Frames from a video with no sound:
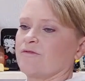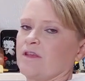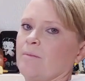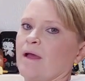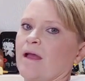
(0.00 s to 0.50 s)

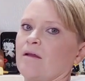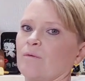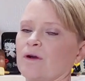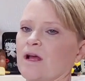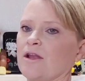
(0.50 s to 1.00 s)
eBay
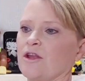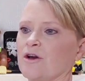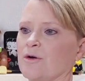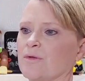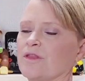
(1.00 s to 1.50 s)
when I
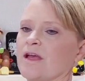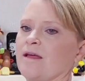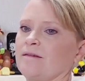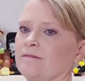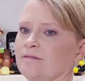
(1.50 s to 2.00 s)
know
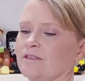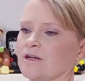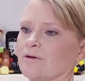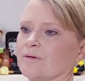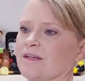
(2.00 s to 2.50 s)
that, you
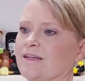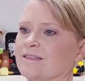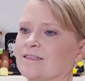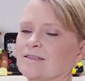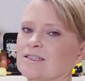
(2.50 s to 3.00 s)
know,
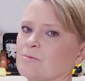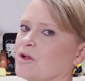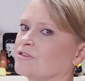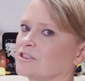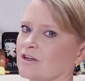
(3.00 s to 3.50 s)
it's a
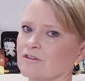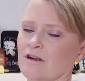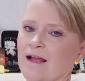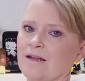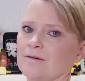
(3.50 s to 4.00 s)
smaller dollar
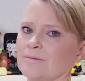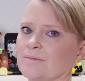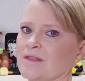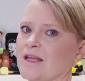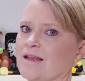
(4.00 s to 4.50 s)

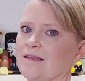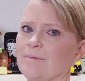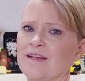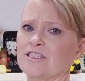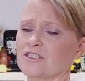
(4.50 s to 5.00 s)
item that
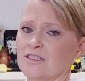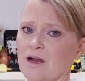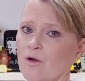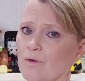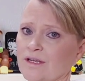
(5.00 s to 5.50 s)
eBay's just
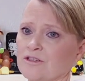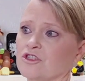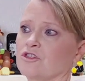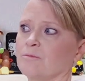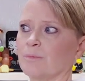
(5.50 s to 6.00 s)
not going
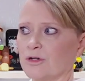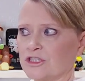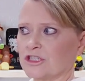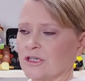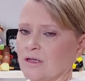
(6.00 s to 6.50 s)
to
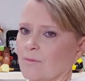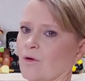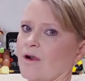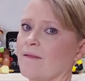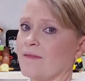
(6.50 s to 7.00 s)
push
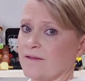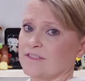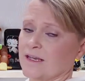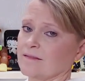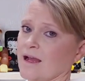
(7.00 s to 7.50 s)
anymore. And they've
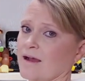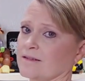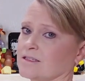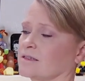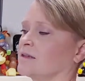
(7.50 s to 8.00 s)
said
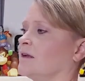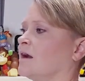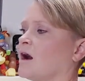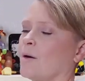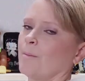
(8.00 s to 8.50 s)
that.
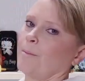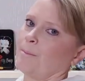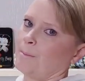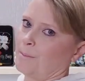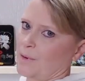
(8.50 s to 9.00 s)

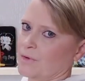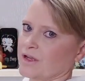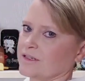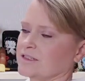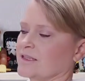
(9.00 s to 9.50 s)
But we'll
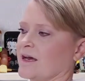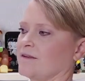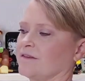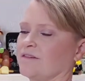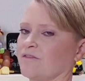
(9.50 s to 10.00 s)
get into that
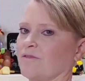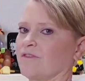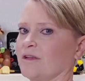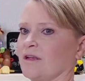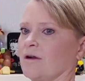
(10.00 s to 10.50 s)
in a different
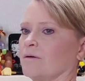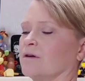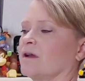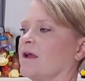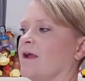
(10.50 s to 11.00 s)
video.
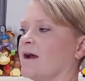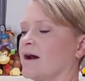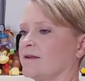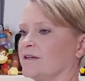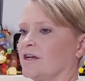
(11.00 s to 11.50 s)

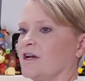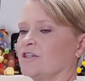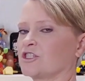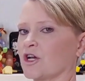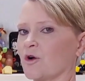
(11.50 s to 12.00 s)
And
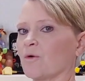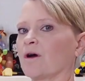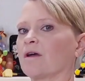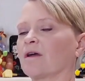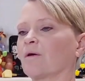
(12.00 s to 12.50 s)
so
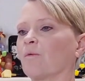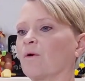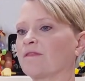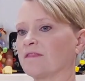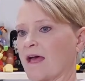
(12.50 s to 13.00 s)

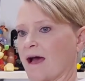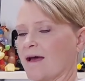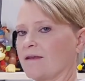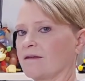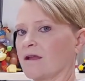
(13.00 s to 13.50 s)
with
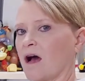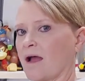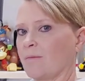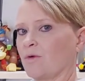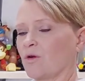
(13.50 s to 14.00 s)
that,
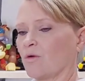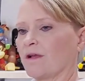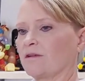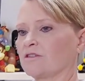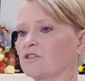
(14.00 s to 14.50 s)
I'm
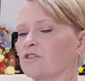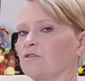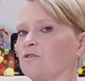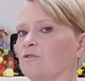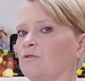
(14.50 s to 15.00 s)
going
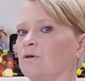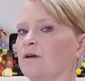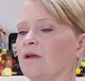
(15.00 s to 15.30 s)
to